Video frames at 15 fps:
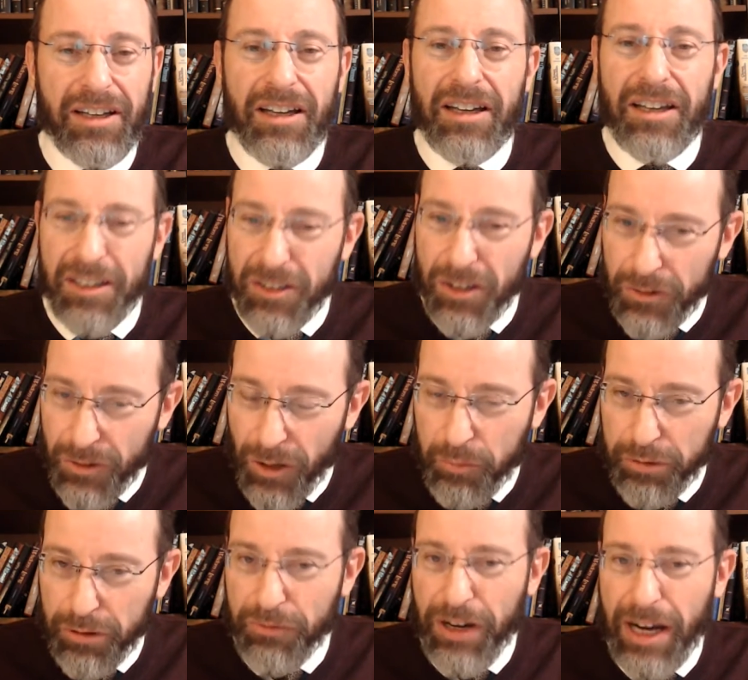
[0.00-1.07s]
not
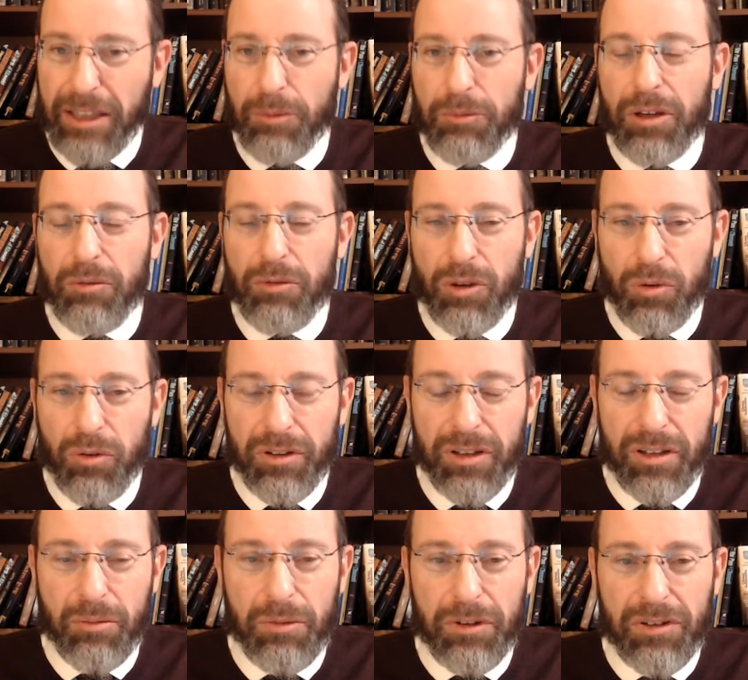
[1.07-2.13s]
provide them
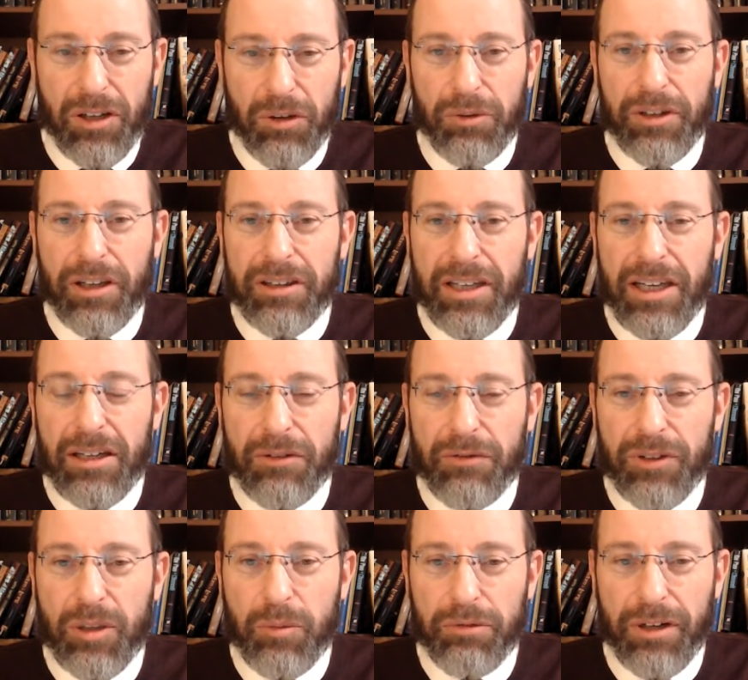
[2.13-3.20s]
the material they needed
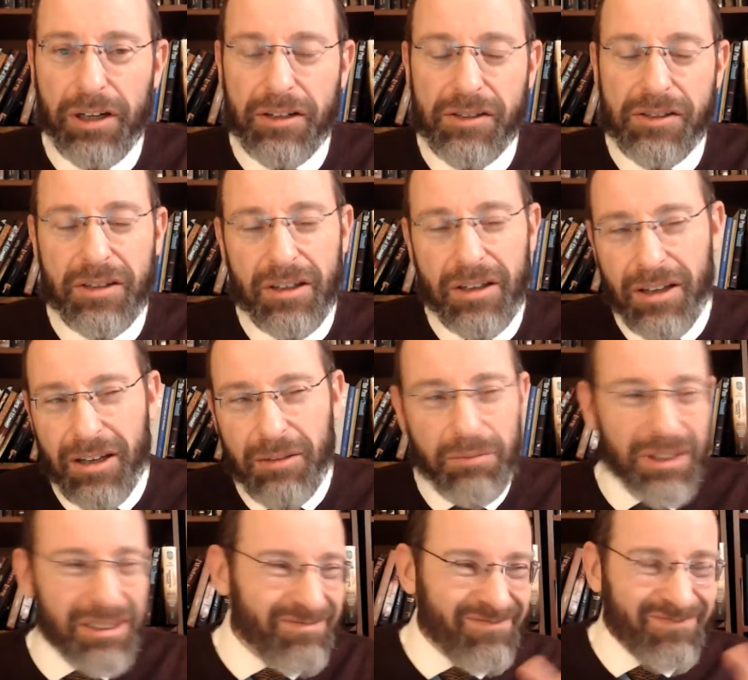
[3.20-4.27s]
for the bricks.
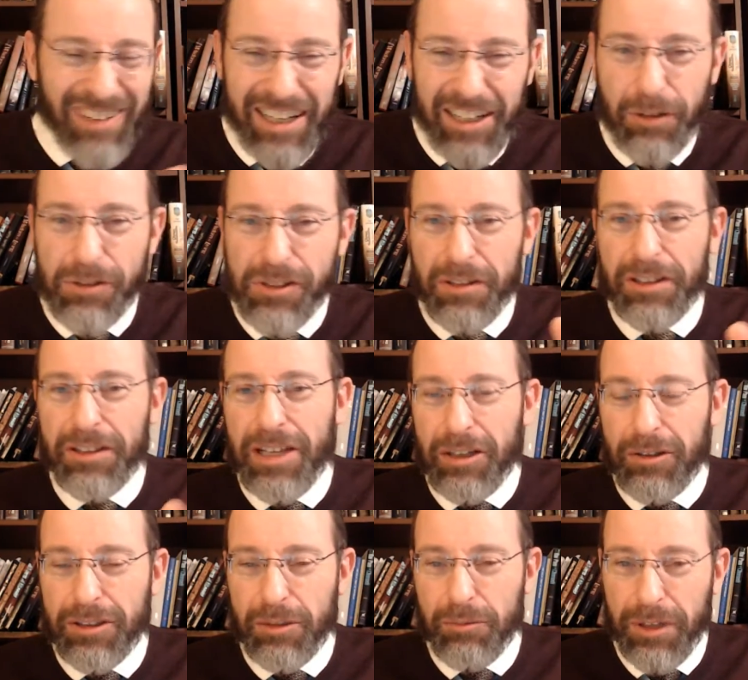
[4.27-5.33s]
But I know something
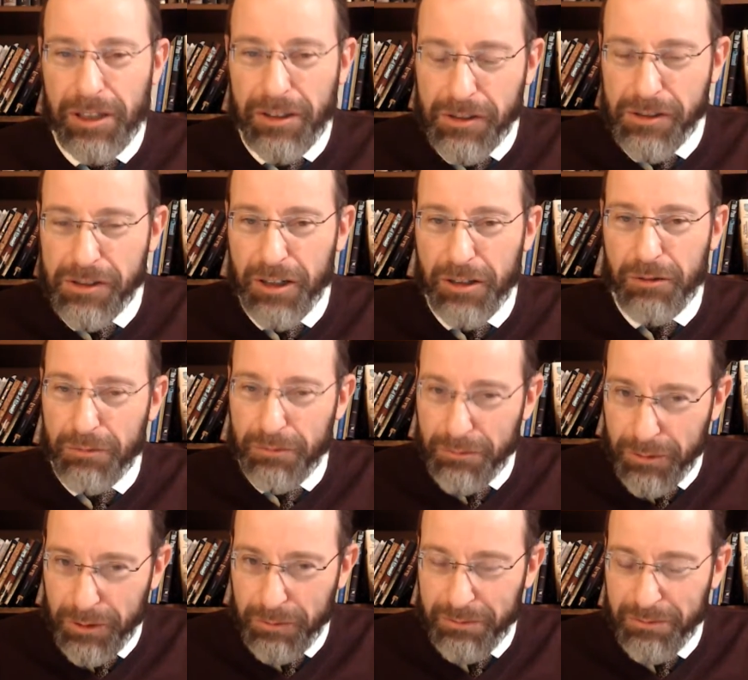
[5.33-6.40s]
niggled at me. So
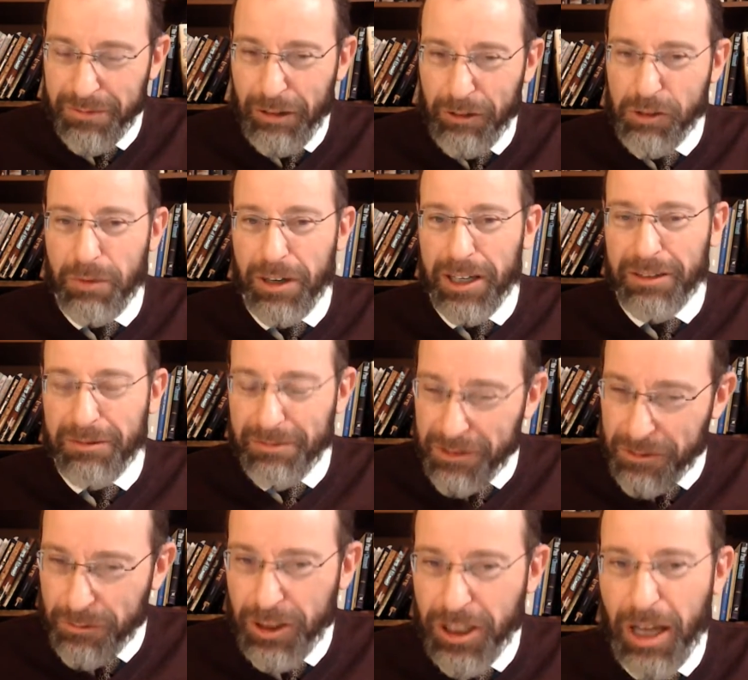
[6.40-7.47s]
we'll
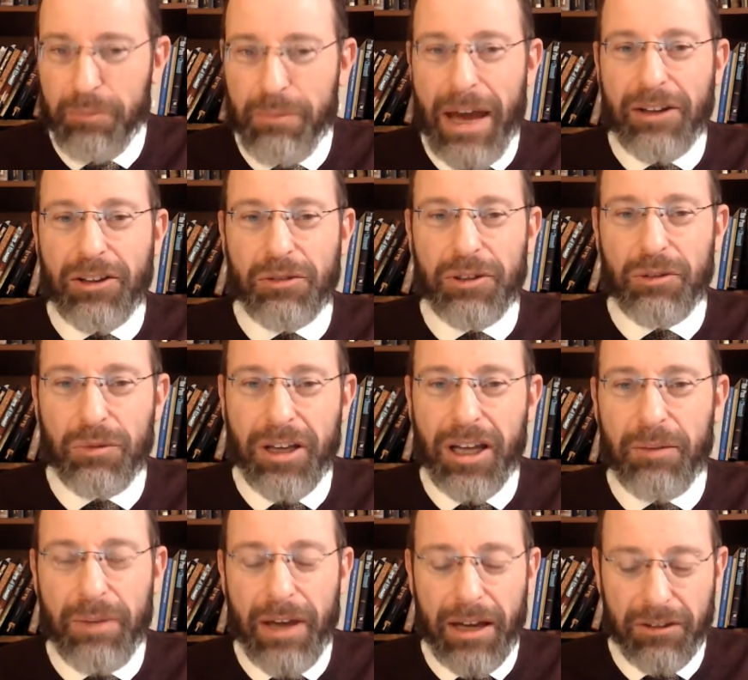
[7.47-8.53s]
come back to
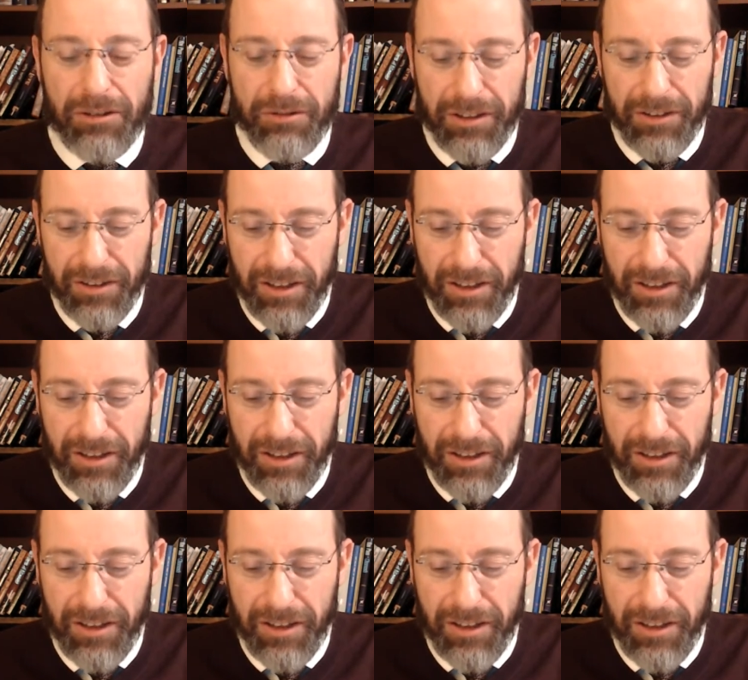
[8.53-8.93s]
it.